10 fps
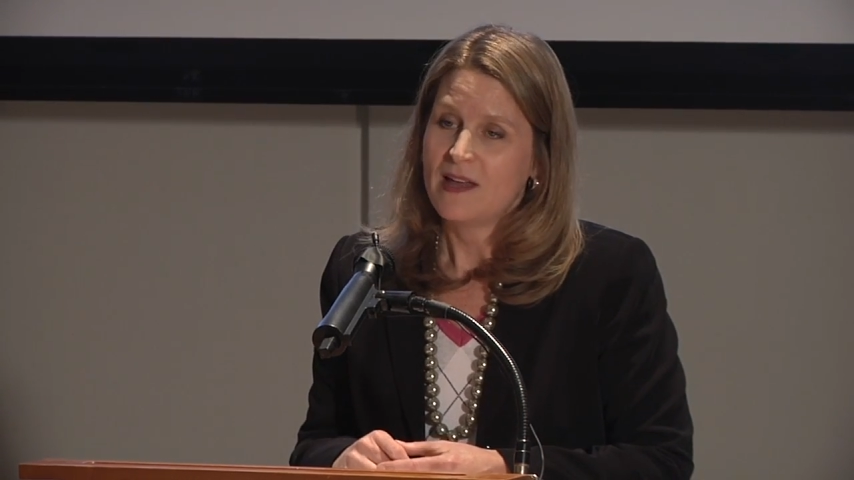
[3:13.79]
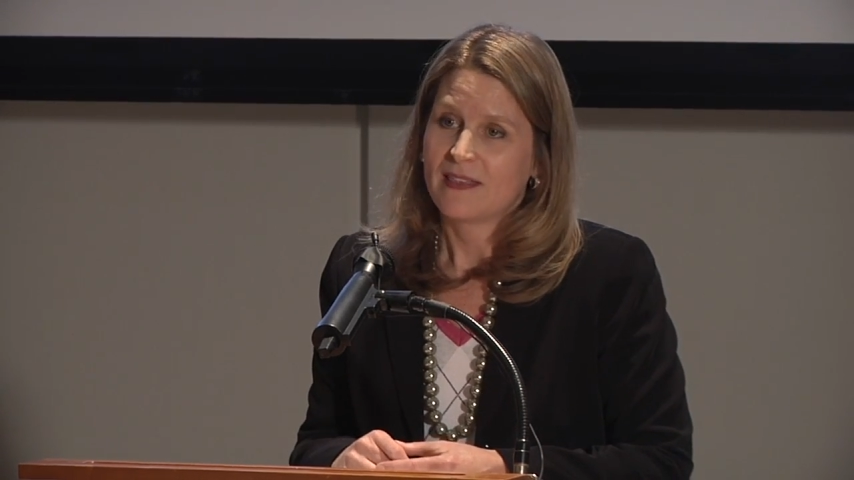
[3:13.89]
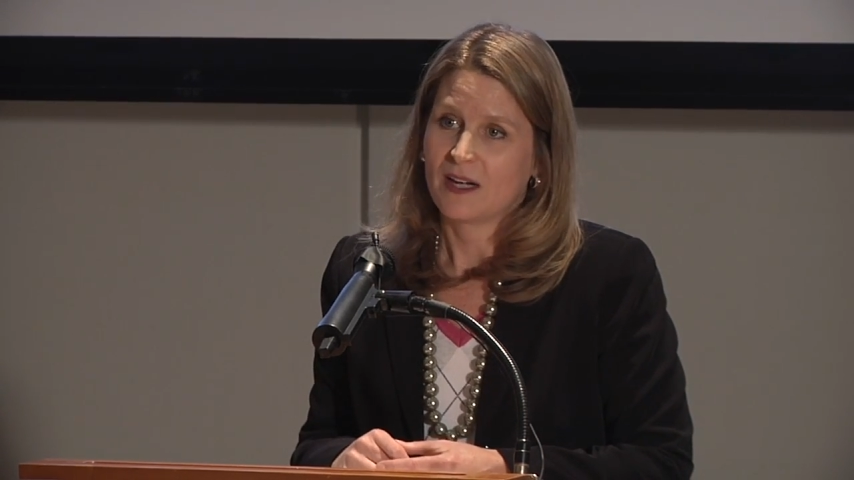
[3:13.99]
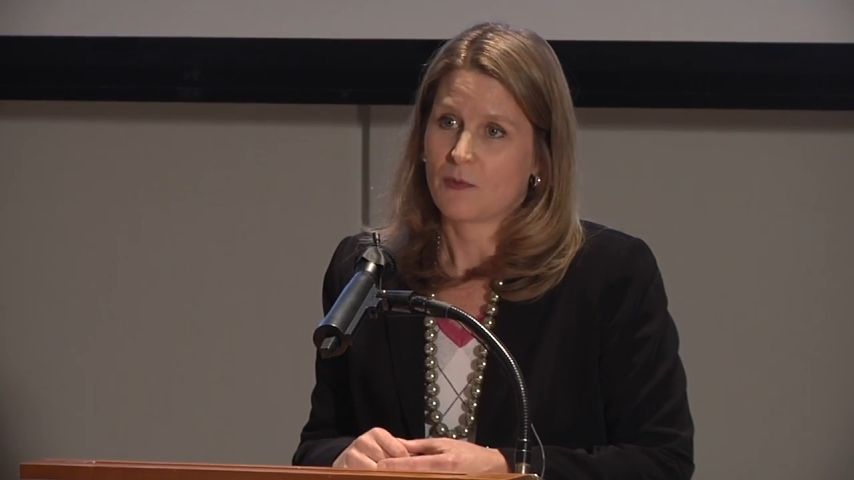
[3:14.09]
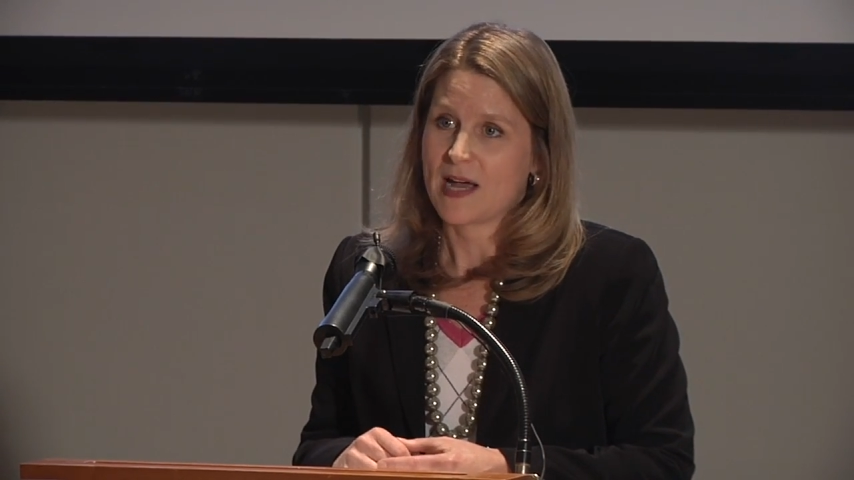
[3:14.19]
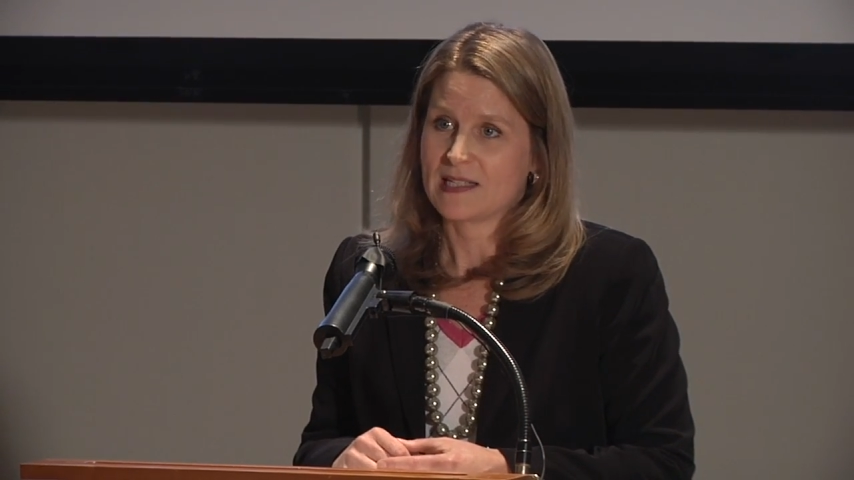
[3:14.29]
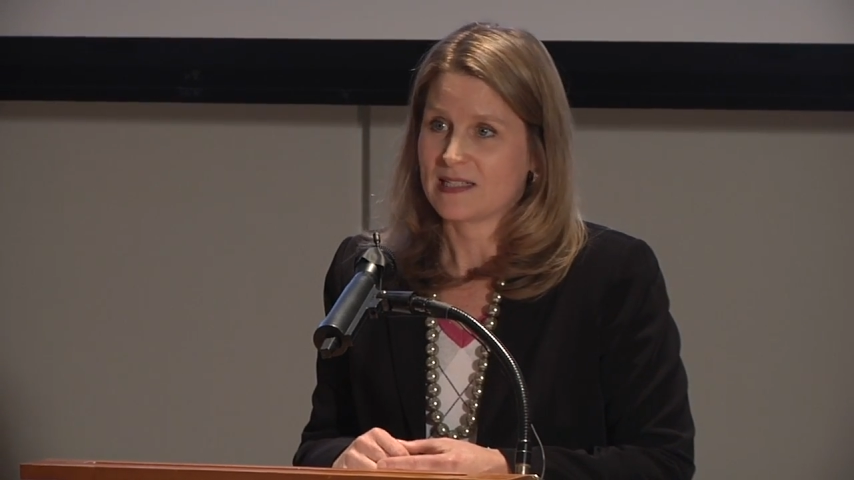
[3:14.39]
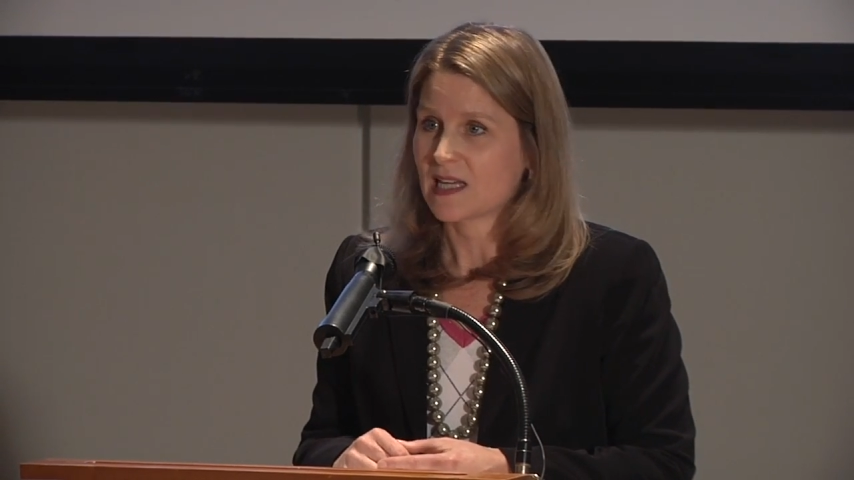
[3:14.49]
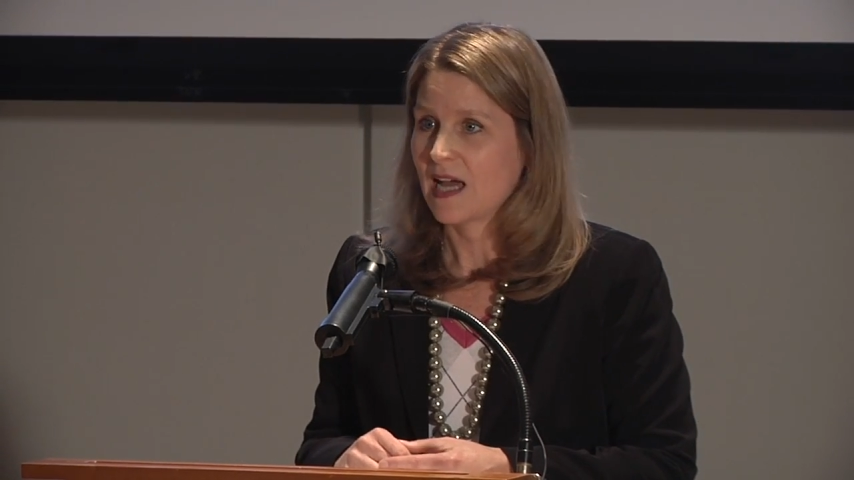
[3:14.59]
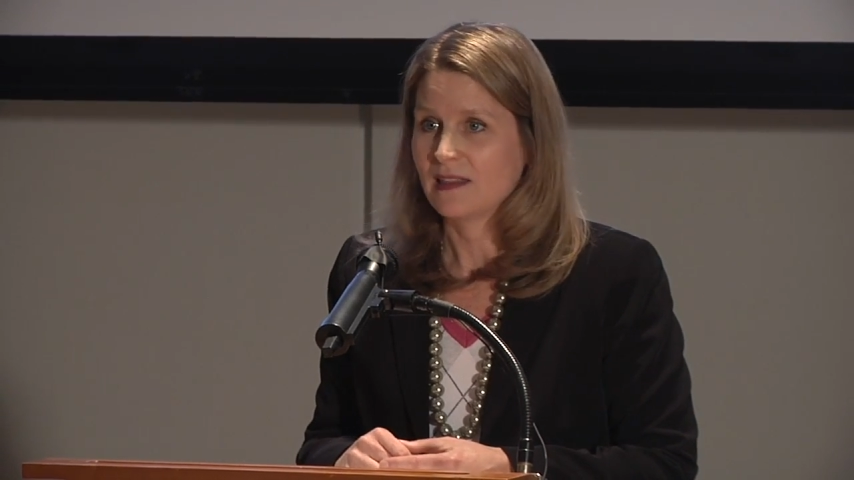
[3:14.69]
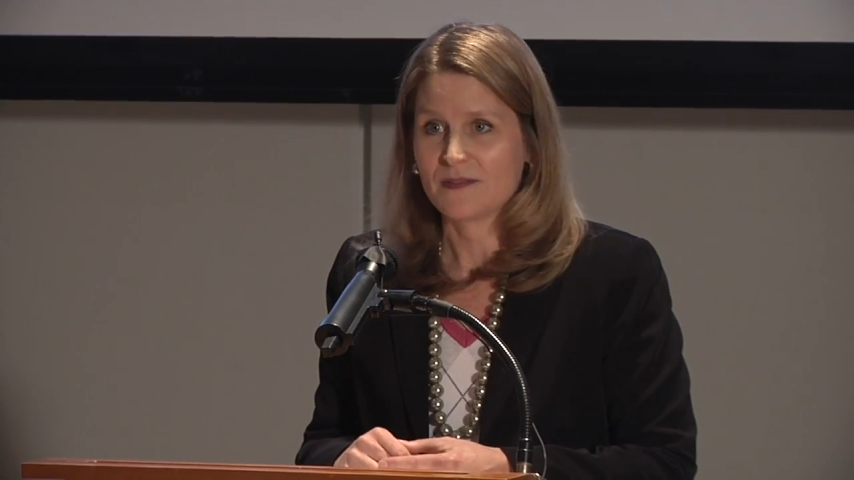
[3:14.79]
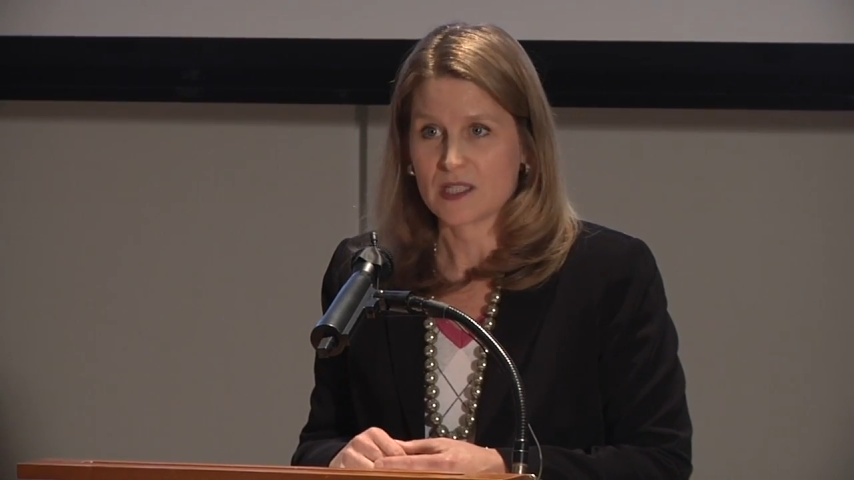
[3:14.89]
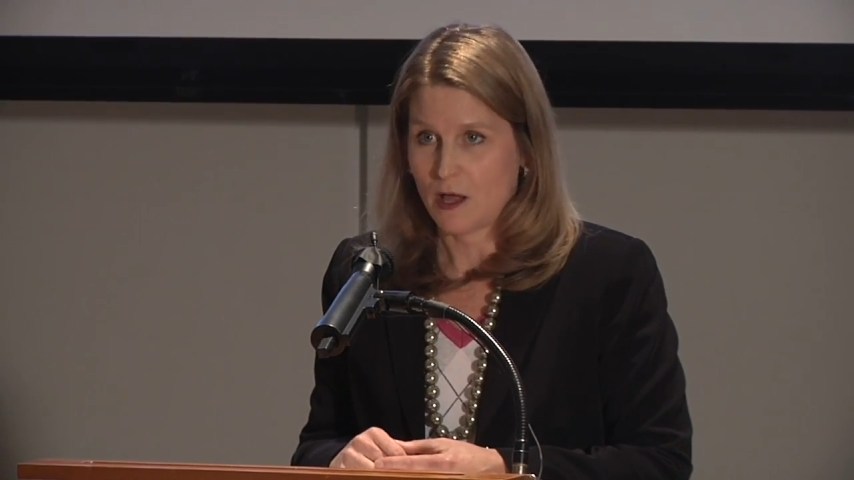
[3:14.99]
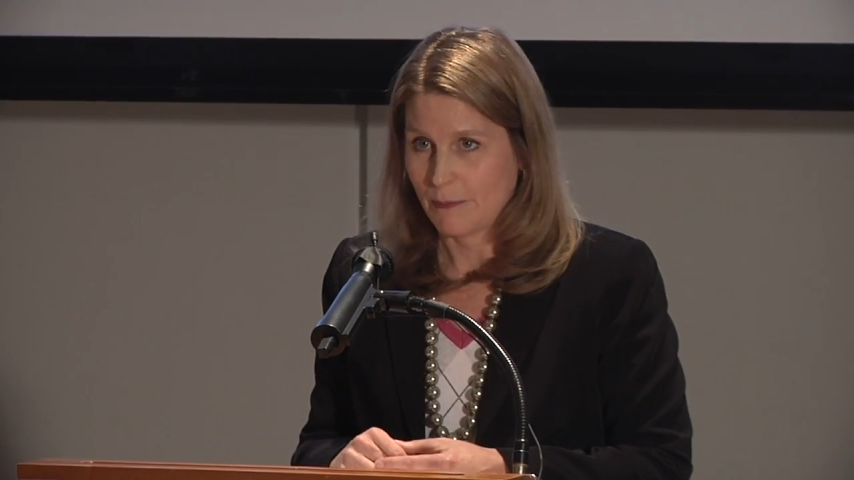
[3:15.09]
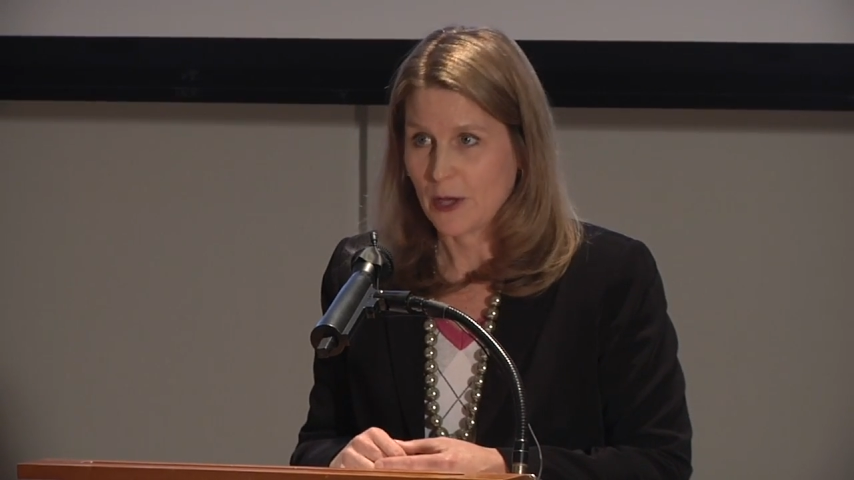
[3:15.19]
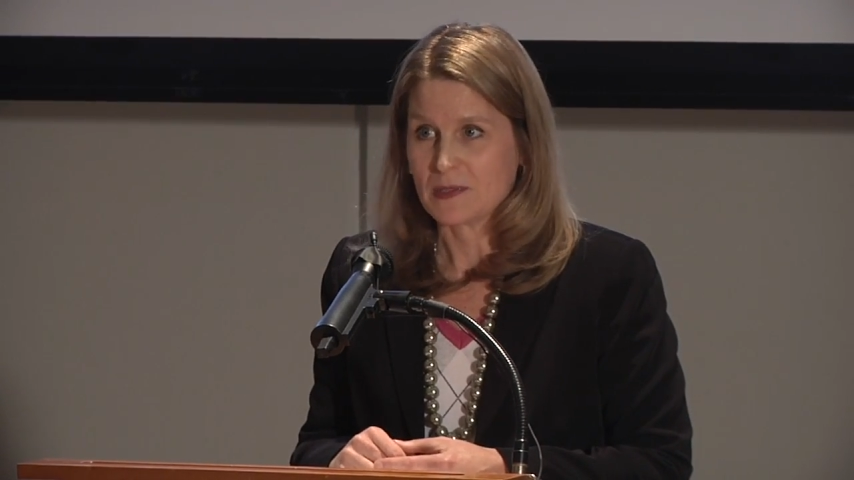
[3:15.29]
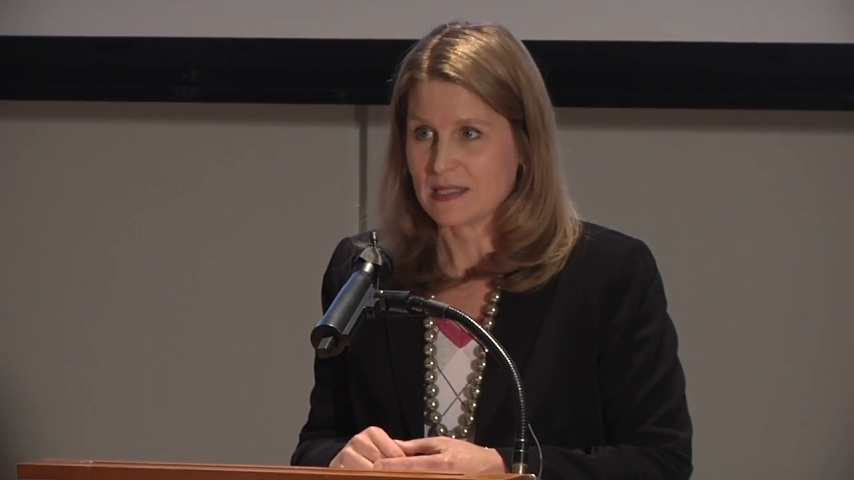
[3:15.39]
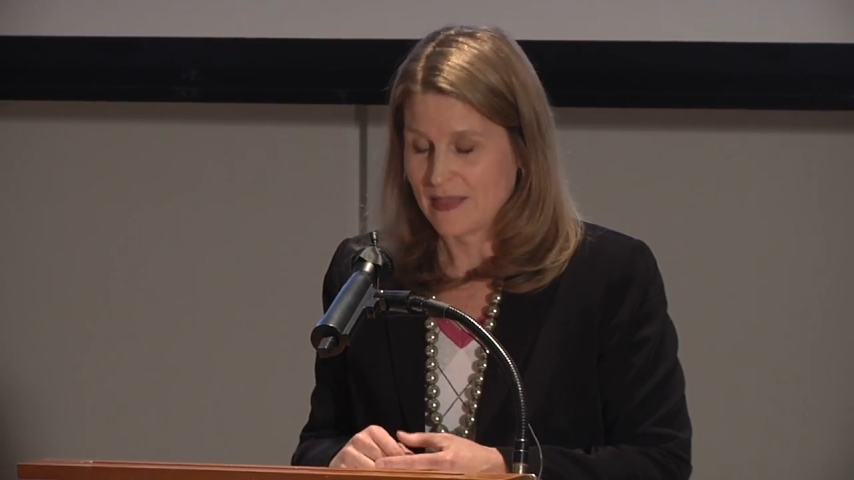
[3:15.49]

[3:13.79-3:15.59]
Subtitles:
that a rising tide lifts all boats,